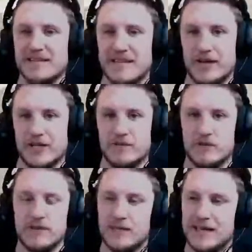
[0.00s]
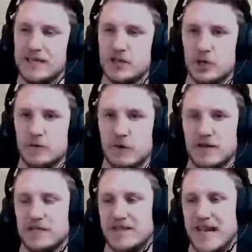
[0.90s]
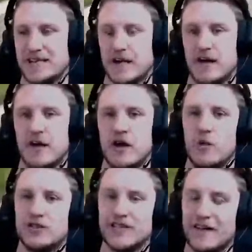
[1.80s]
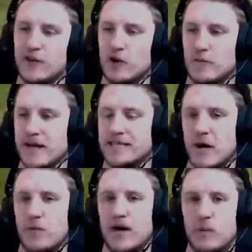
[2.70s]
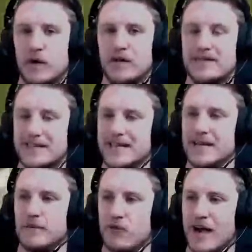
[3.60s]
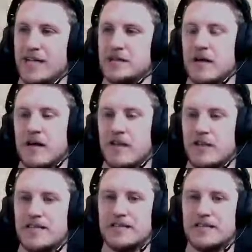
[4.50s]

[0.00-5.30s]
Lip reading: now, Jim, so he's within 2 points of Dazza, which, if it remains that way, will see him grasp this